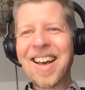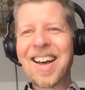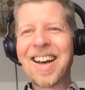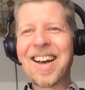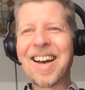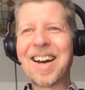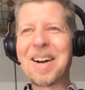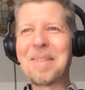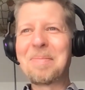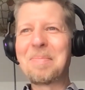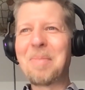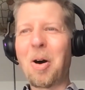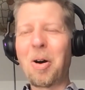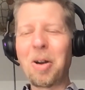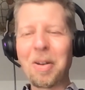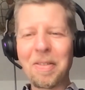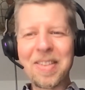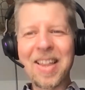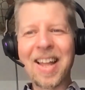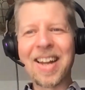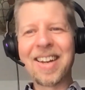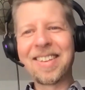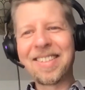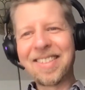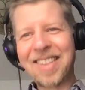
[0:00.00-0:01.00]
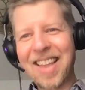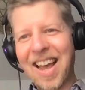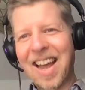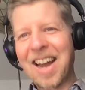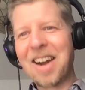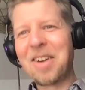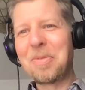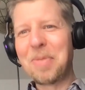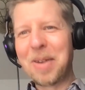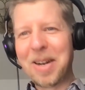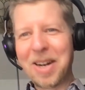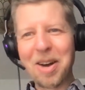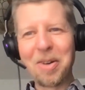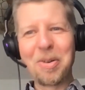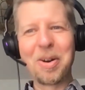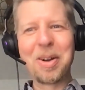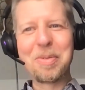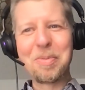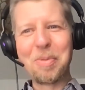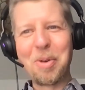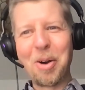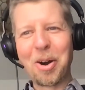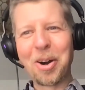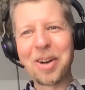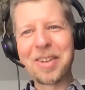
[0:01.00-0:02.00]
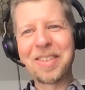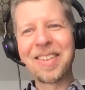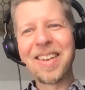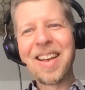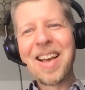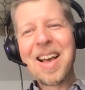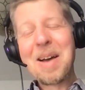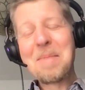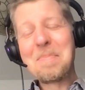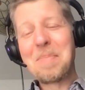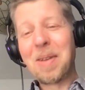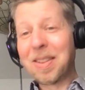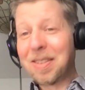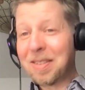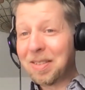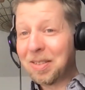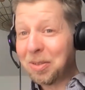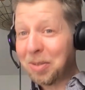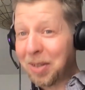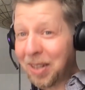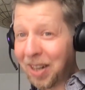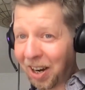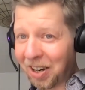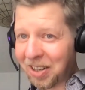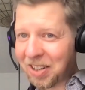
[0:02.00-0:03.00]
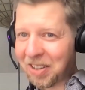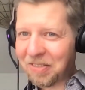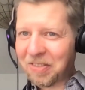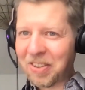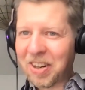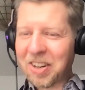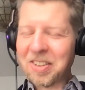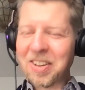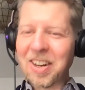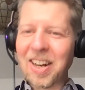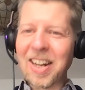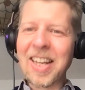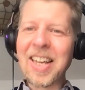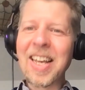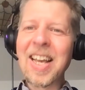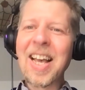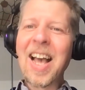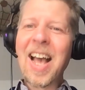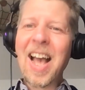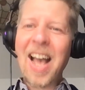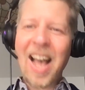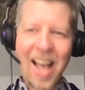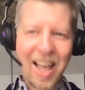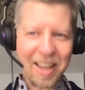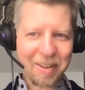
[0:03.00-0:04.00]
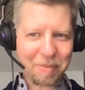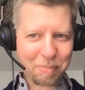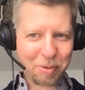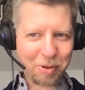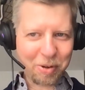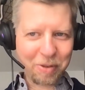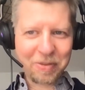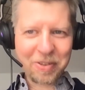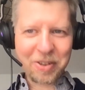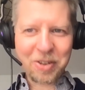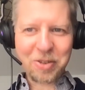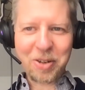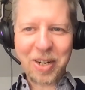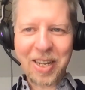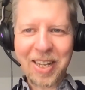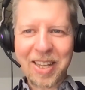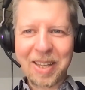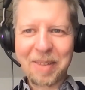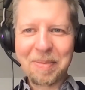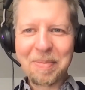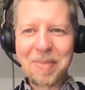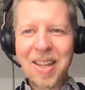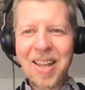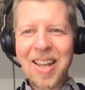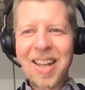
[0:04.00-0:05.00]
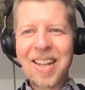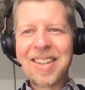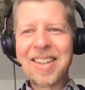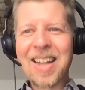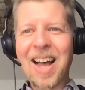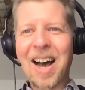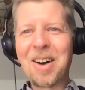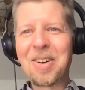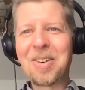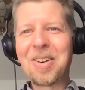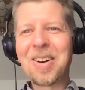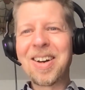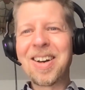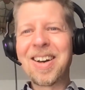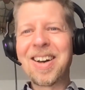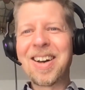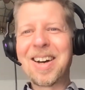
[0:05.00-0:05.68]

All of that is there. We know it works, but to do it artificially has proven tricky. Now,